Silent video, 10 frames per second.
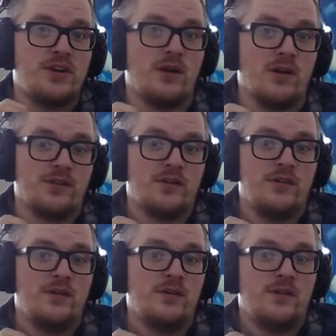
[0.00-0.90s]
gold,
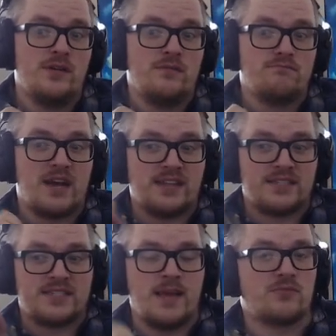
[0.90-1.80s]
but at the
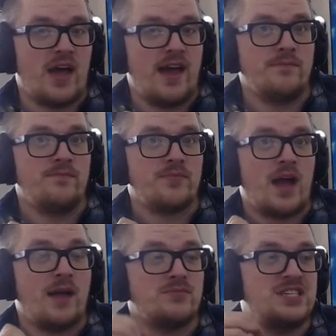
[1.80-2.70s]
same time,
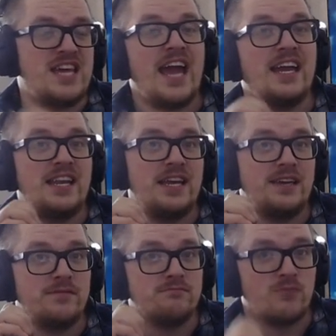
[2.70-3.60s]
I'm gaining
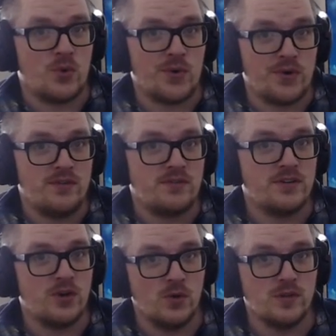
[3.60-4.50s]
more
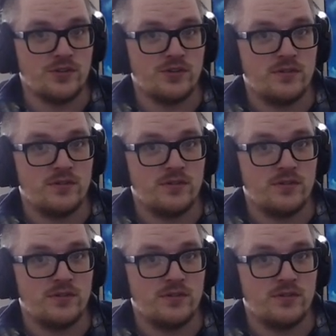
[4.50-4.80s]
gold